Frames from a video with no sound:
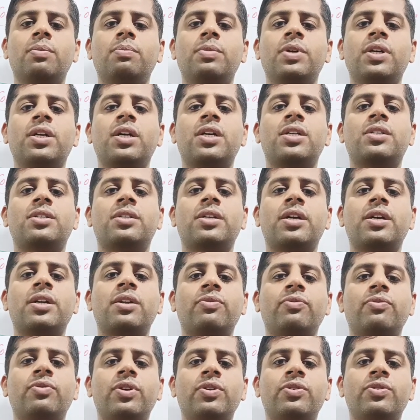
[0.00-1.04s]
Because
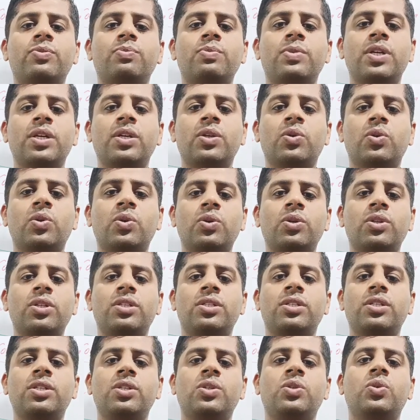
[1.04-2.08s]
tidal waves may erode the
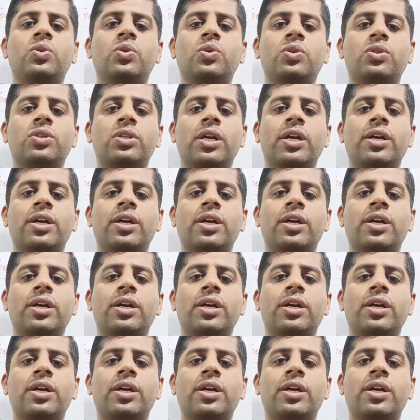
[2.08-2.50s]
seashores